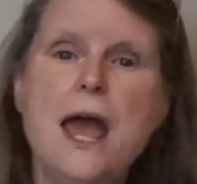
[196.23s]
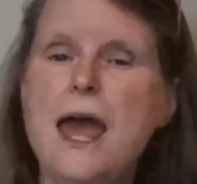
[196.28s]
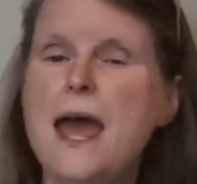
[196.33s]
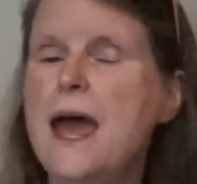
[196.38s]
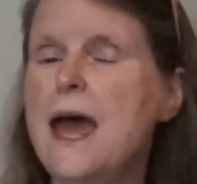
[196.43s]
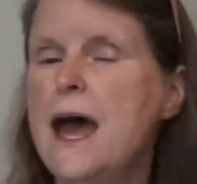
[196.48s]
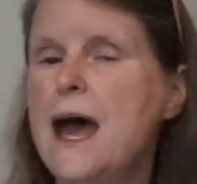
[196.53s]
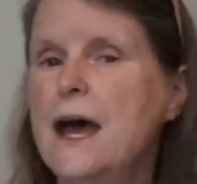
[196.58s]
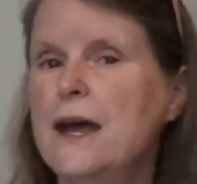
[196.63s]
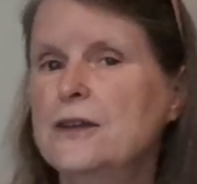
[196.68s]

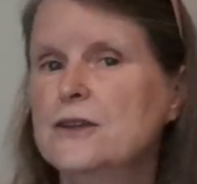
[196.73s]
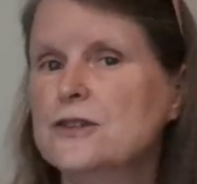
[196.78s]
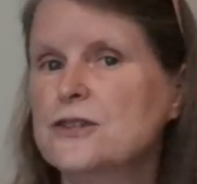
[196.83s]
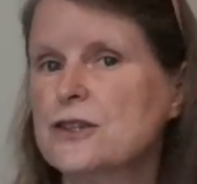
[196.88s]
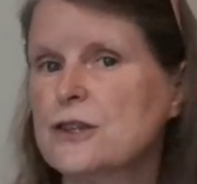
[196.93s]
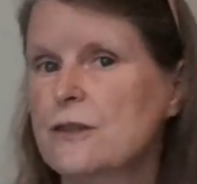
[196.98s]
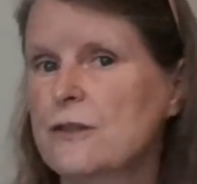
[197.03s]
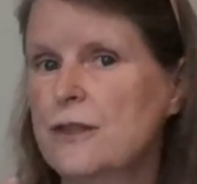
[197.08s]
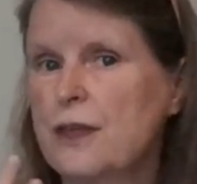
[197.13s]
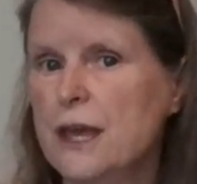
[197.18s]
And
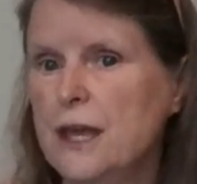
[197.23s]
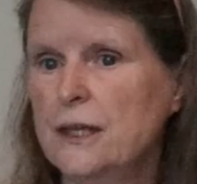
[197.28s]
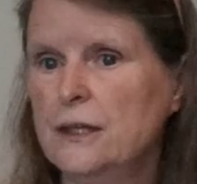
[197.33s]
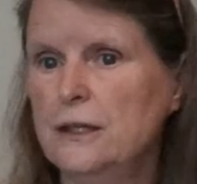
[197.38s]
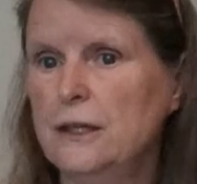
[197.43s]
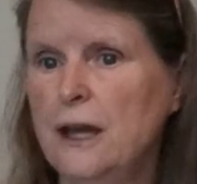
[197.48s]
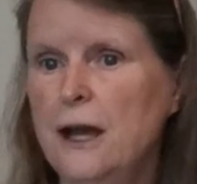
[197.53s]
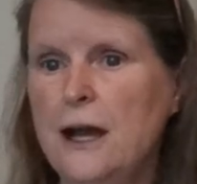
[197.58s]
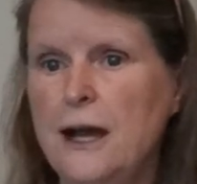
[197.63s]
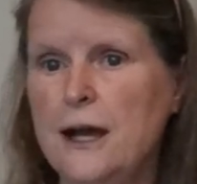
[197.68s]

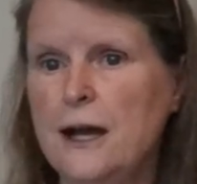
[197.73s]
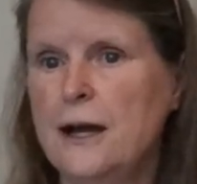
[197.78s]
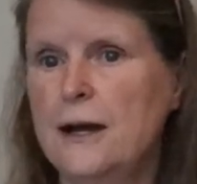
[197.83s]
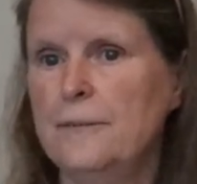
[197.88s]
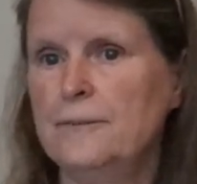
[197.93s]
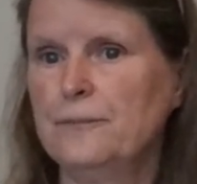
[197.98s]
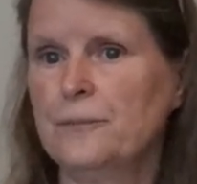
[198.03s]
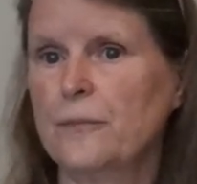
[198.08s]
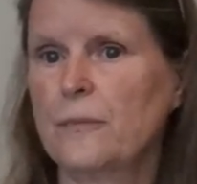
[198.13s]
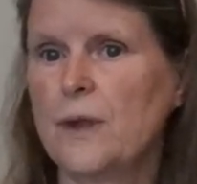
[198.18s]
then
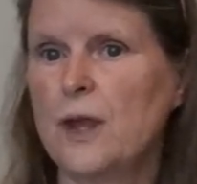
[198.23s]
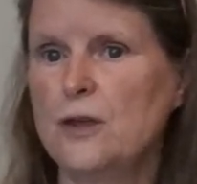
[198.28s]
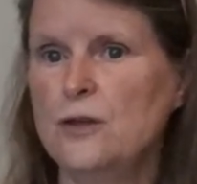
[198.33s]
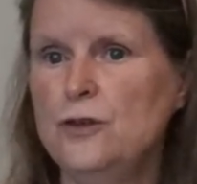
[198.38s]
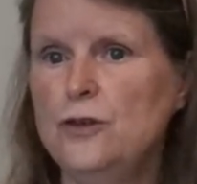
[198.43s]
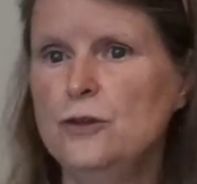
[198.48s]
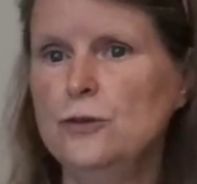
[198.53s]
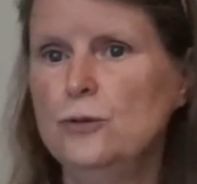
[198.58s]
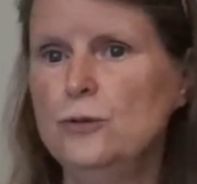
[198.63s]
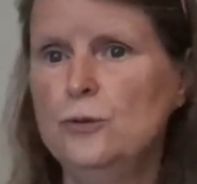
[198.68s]

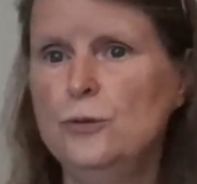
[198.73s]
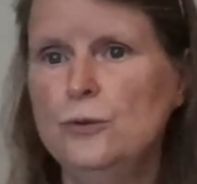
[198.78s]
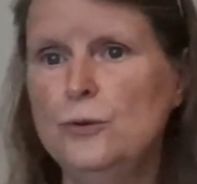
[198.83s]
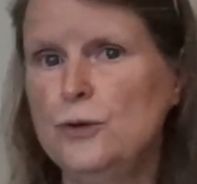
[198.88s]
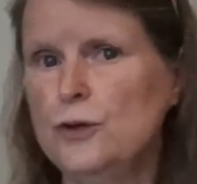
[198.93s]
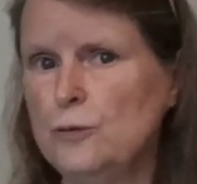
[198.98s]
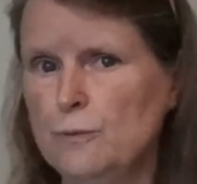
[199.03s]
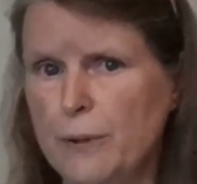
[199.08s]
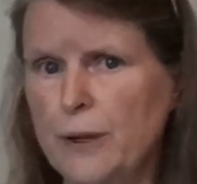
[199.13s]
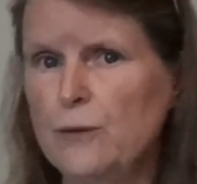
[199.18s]

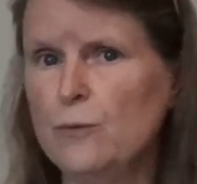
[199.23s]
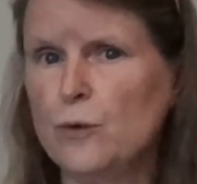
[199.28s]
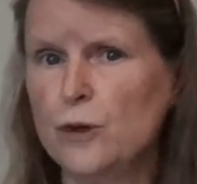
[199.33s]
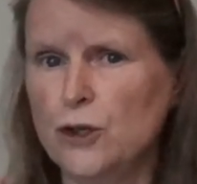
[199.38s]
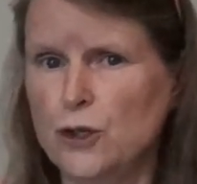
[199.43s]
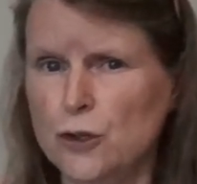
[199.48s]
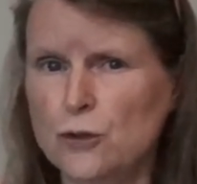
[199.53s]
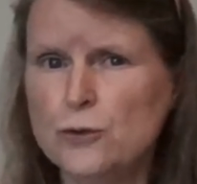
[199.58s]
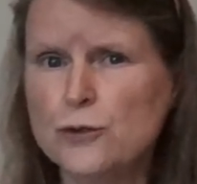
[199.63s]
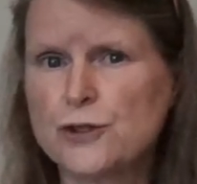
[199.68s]
but
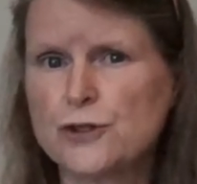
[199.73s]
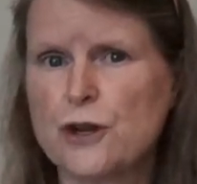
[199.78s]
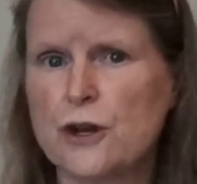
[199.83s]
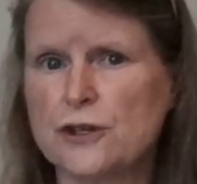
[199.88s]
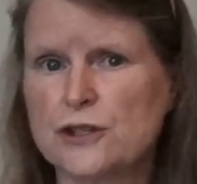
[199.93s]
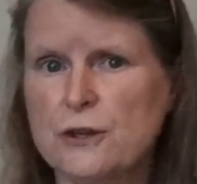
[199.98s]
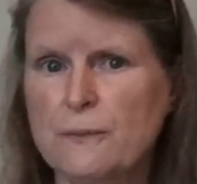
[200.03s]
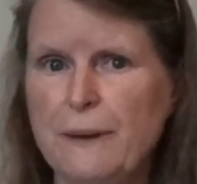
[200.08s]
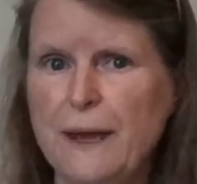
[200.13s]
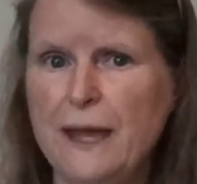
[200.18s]
when you
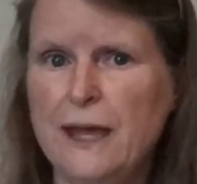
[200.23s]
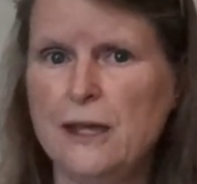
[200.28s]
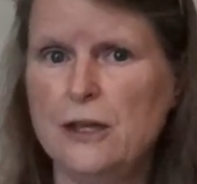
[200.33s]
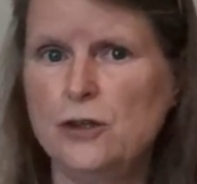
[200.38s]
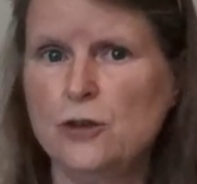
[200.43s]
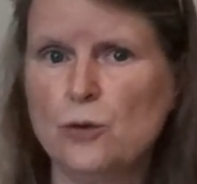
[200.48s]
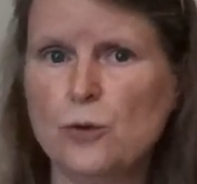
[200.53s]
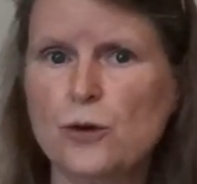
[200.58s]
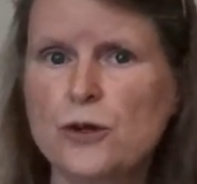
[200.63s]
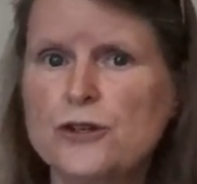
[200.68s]
start to paint
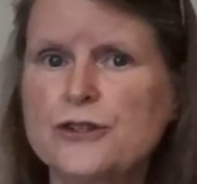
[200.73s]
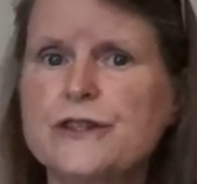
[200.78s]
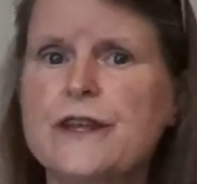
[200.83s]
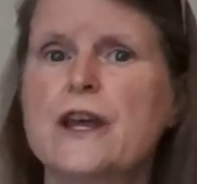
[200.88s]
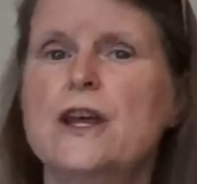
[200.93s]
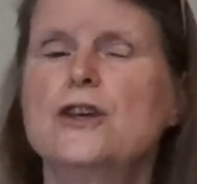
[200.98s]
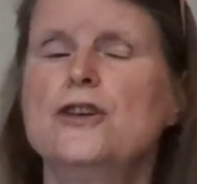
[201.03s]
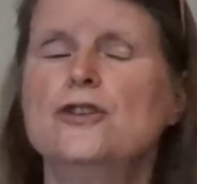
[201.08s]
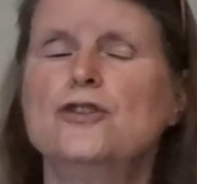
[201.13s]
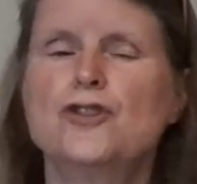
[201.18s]
yours,
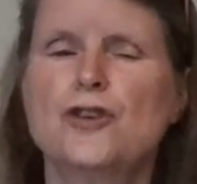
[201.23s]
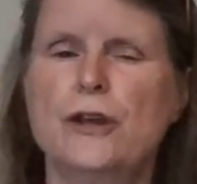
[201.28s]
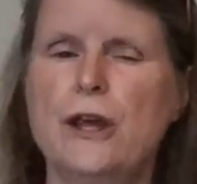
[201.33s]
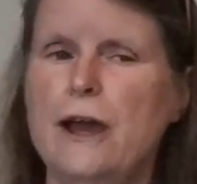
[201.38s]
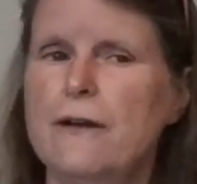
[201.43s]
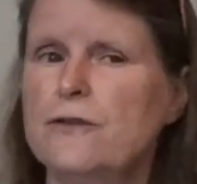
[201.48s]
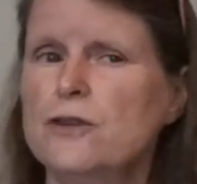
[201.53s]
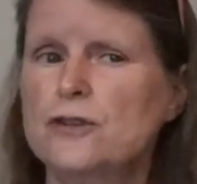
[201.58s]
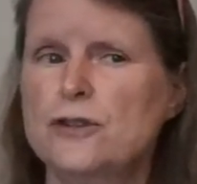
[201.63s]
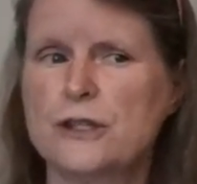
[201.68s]
you should
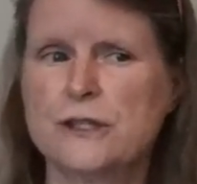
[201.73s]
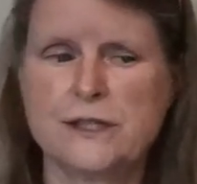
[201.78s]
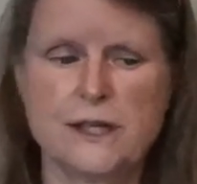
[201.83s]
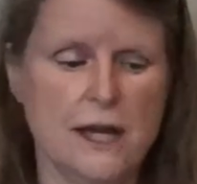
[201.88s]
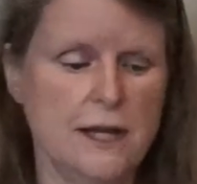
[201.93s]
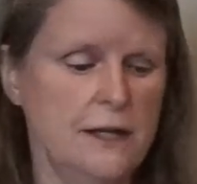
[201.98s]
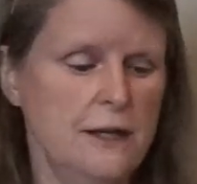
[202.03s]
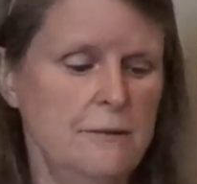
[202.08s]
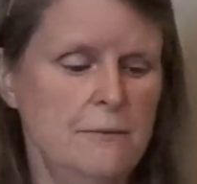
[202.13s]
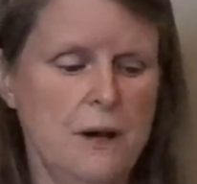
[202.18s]
have your
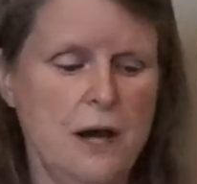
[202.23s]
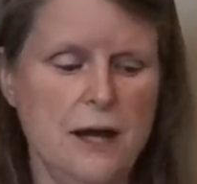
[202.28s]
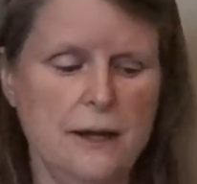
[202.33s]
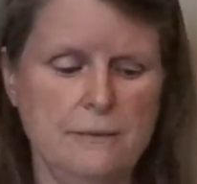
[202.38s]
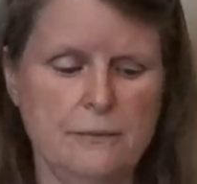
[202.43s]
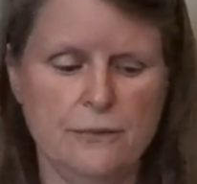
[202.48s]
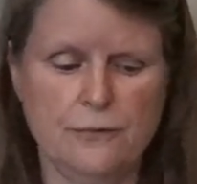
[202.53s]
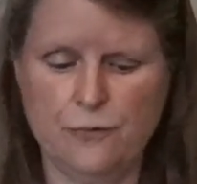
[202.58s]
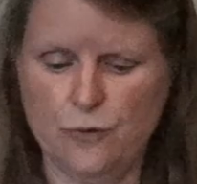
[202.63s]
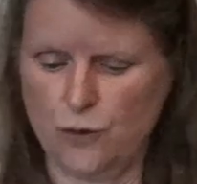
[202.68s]
design in
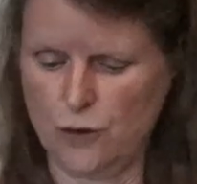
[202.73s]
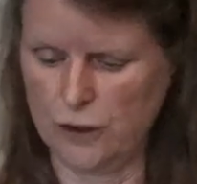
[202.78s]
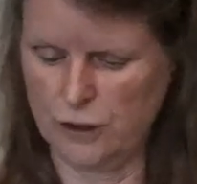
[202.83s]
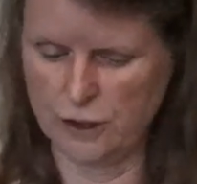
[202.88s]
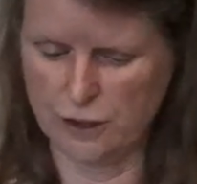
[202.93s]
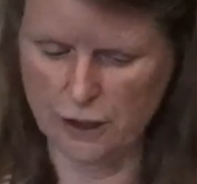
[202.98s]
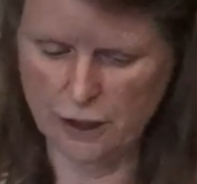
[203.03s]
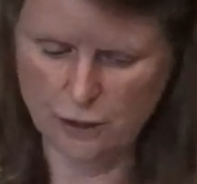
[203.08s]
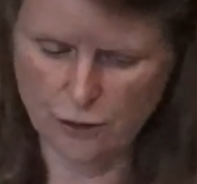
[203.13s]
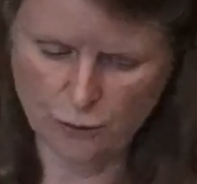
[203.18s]
mind before you
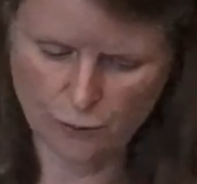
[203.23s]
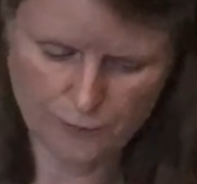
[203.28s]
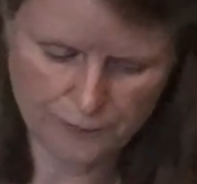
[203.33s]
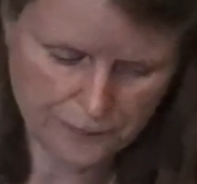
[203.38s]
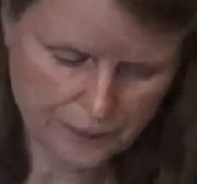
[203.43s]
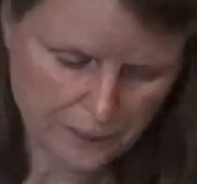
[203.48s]
go.